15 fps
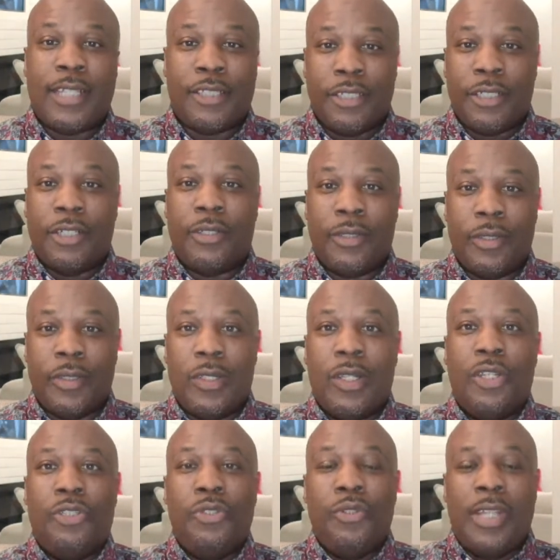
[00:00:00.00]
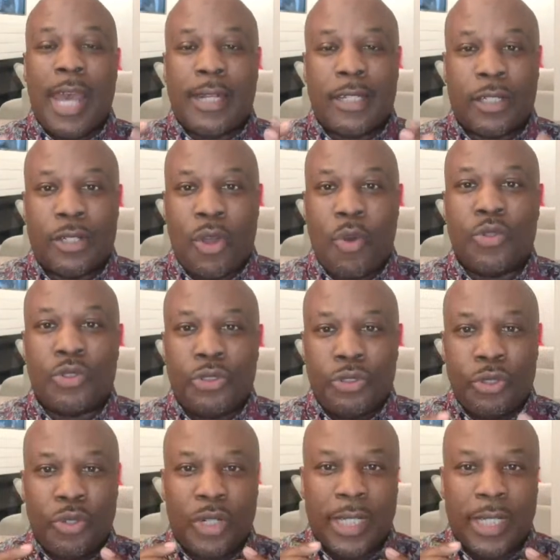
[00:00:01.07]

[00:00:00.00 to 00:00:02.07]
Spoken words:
Jack didn't have that last year.